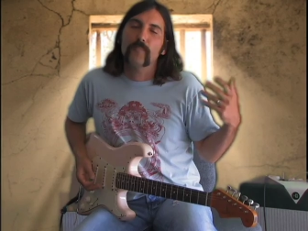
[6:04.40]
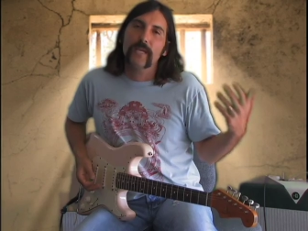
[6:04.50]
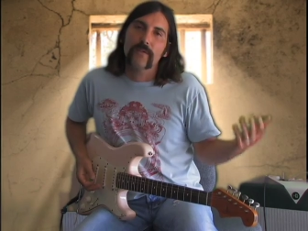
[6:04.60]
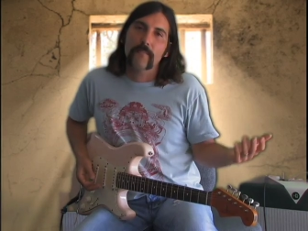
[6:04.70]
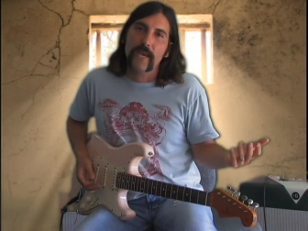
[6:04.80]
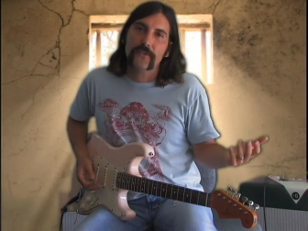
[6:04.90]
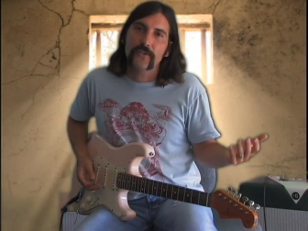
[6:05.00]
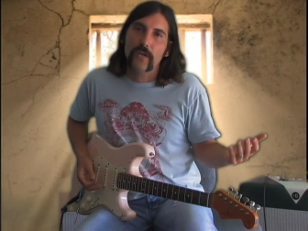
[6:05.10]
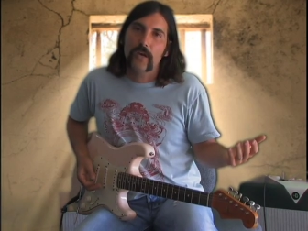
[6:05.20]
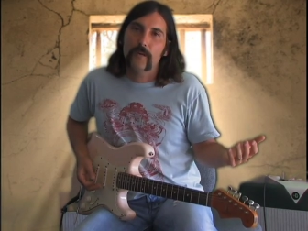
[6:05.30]
play with a
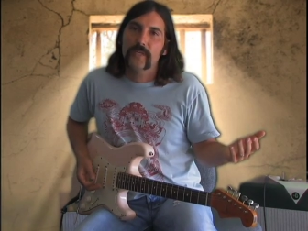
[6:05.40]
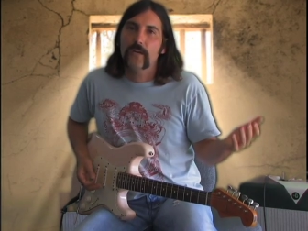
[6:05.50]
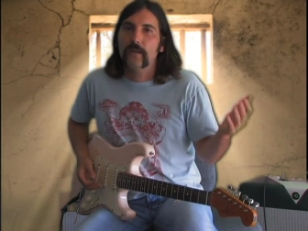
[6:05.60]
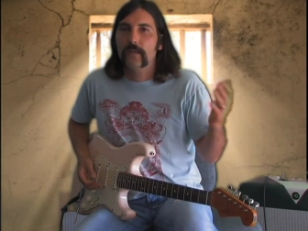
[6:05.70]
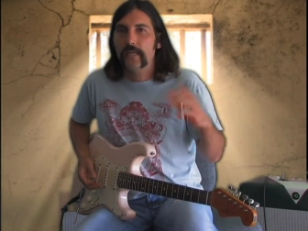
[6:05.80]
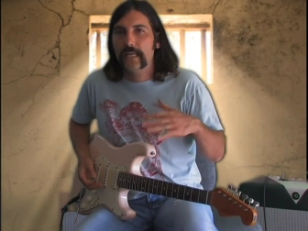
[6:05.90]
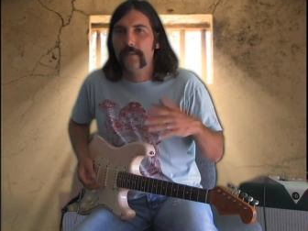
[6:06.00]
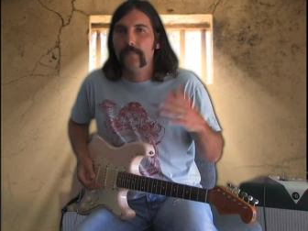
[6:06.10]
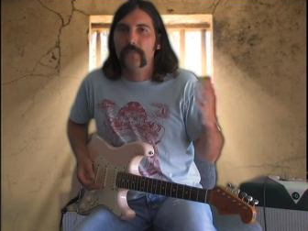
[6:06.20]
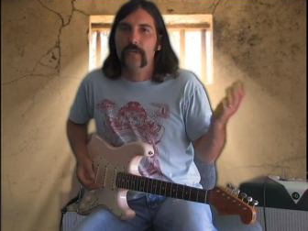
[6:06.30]
metronome, you know, you
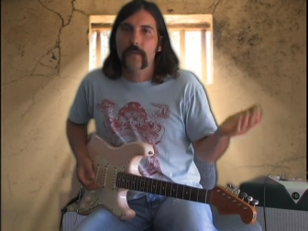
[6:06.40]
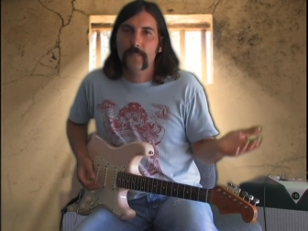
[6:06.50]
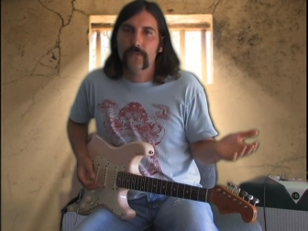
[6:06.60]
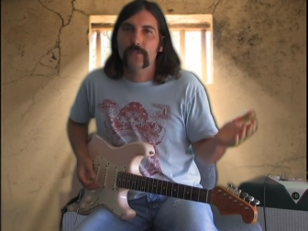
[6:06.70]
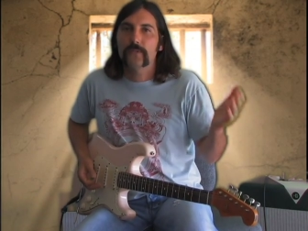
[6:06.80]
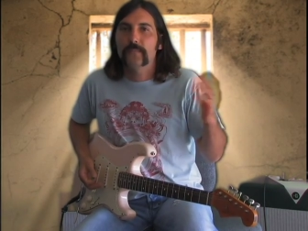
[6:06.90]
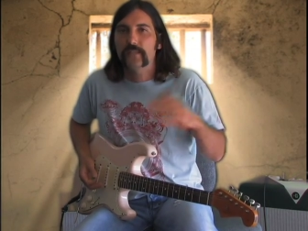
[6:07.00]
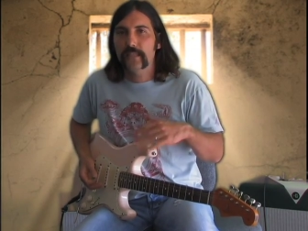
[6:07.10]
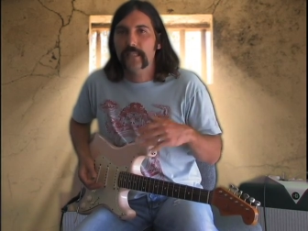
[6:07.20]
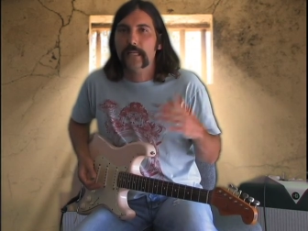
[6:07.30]
get, you know,
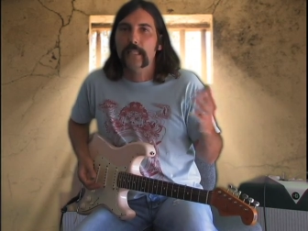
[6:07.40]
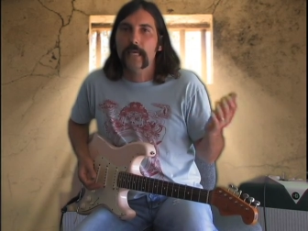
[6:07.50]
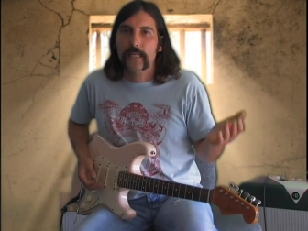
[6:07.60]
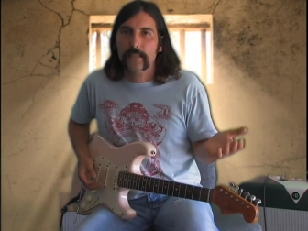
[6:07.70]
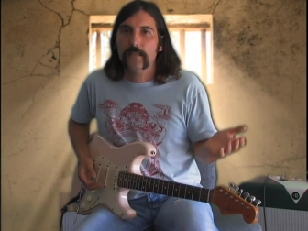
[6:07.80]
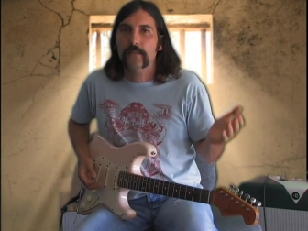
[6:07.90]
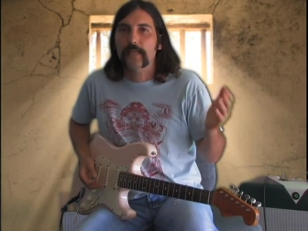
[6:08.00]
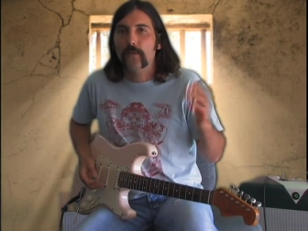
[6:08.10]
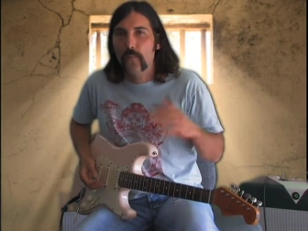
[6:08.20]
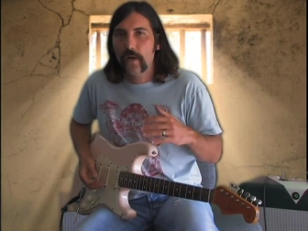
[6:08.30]
between the clicks, so it's
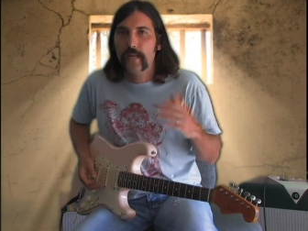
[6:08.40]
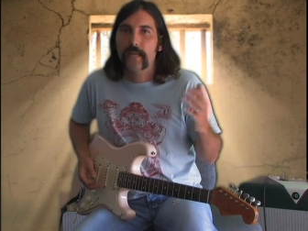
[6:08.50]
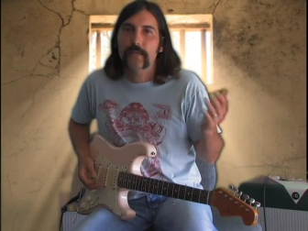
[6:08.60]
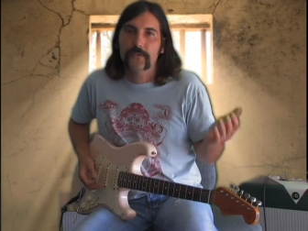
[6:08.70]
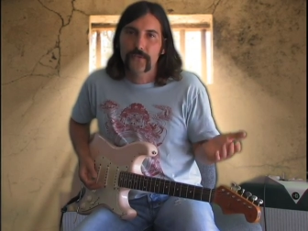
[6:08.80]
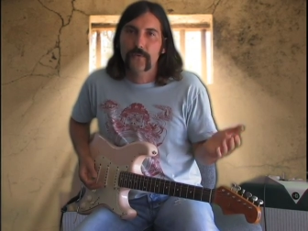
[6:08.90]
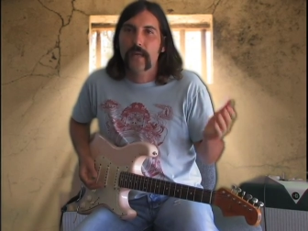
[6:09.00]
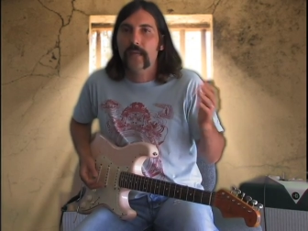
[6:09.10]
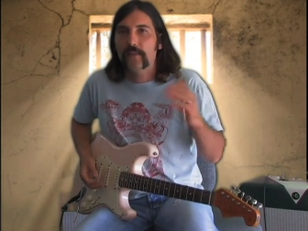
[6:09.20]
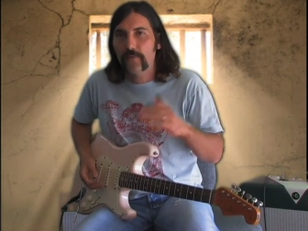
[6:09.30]
like 1 and 2
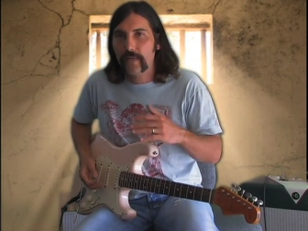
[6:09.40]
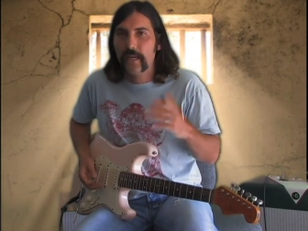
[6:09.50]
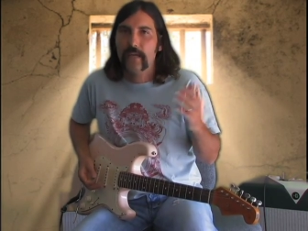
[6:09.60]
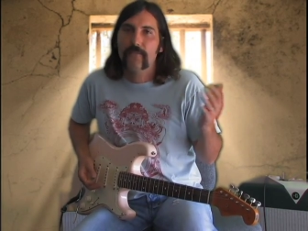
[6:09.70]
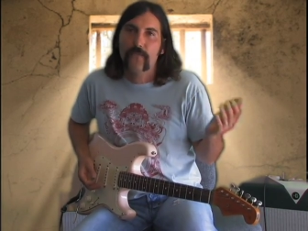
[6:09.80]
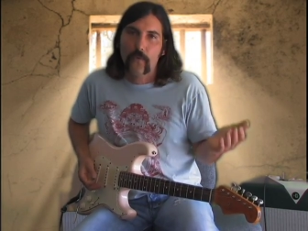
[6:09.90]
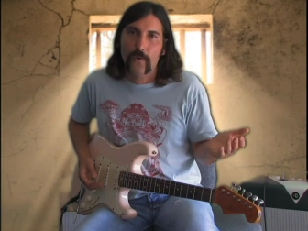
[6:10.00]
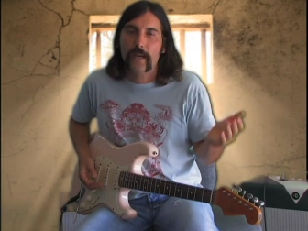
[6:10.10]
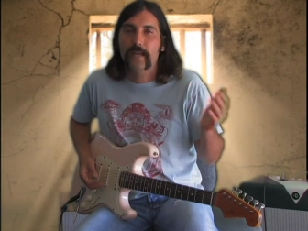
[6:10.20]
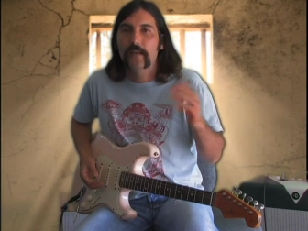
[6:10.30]
and 3 and
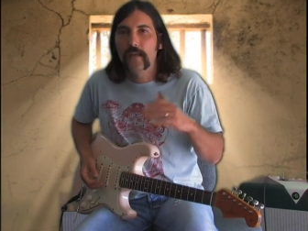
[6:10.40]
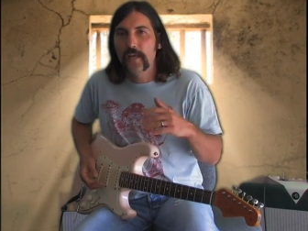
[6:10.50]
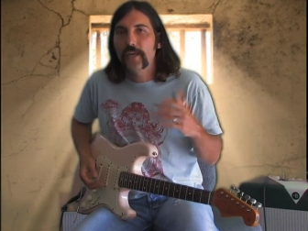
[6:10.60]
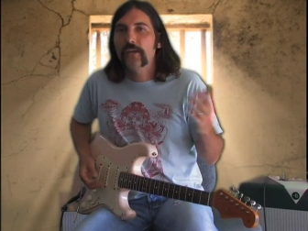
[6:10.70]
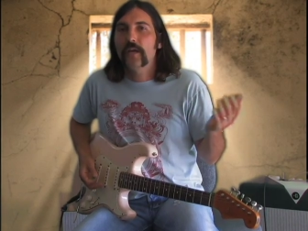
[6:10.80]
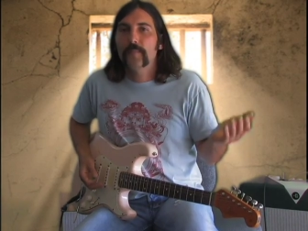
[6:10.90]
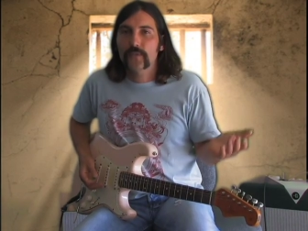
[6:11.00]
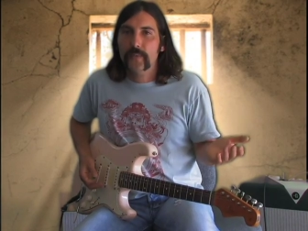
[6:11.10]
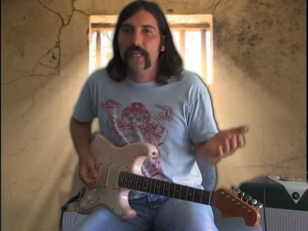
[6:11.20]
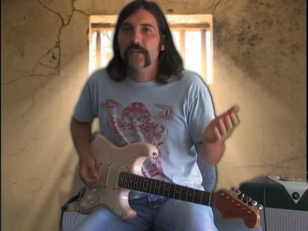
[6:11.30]
4, and, you know, in
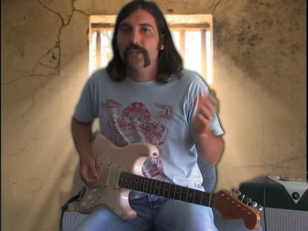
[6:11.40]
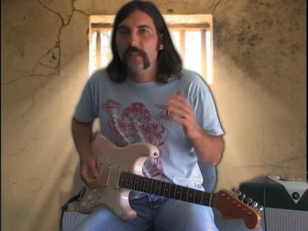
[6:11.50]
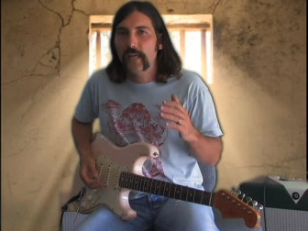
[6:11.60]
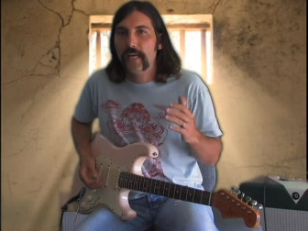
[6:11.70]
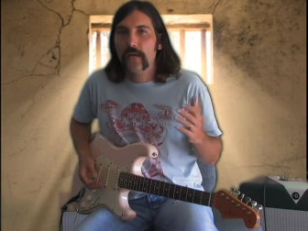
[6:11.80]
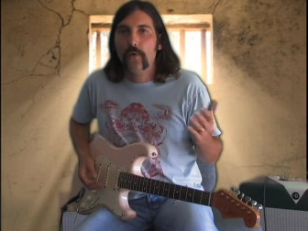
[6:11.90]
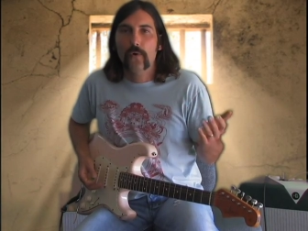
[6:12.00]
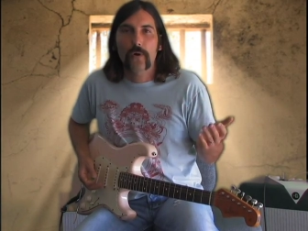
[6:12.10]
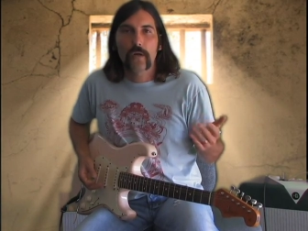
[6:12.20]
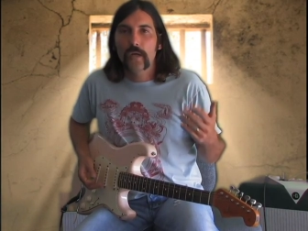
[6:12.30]
between each click,
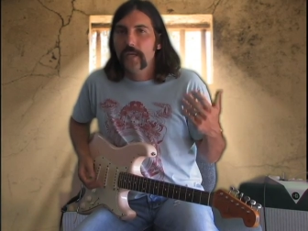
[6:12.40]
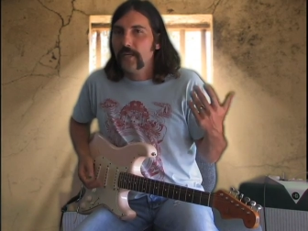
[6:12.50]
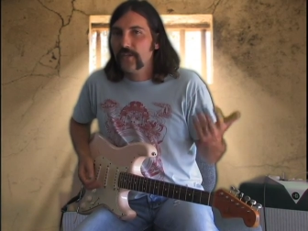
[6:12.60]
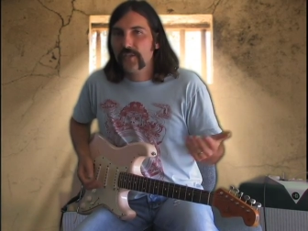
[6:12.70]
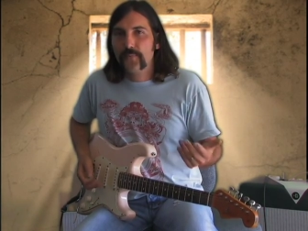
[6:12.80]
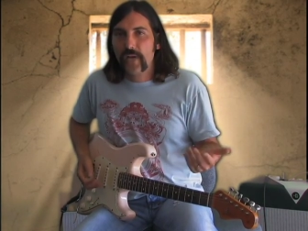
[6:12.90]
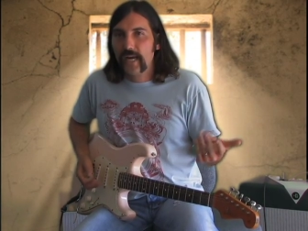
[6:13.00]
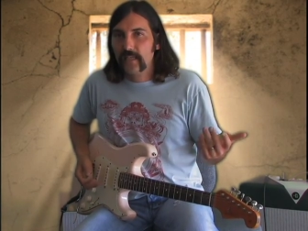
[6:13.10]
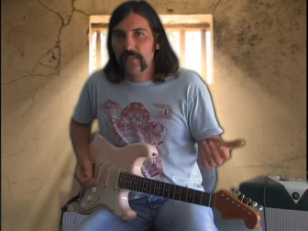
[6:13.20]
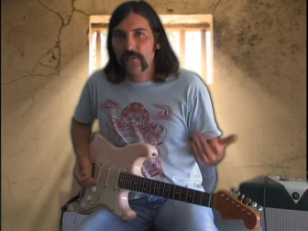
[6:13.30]
or, you know, just
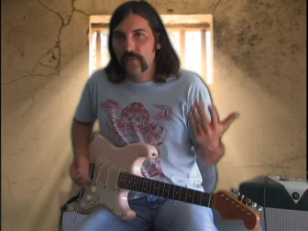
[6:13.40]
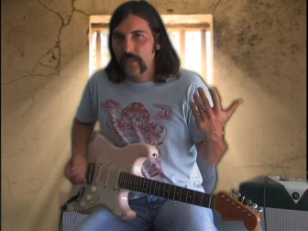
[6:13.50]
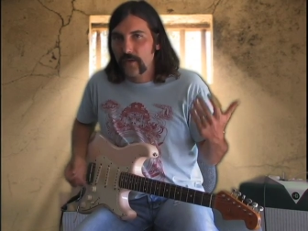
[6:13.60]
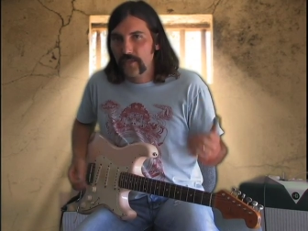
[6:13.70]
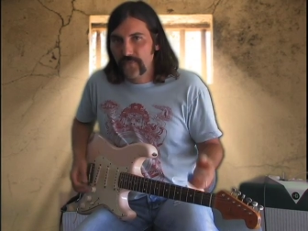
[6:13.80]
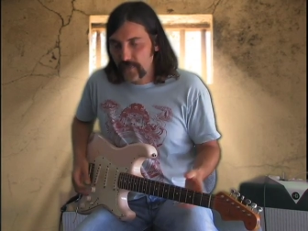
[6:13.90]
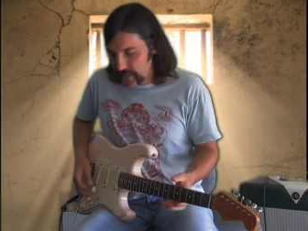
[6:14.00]
practice, you know, in your free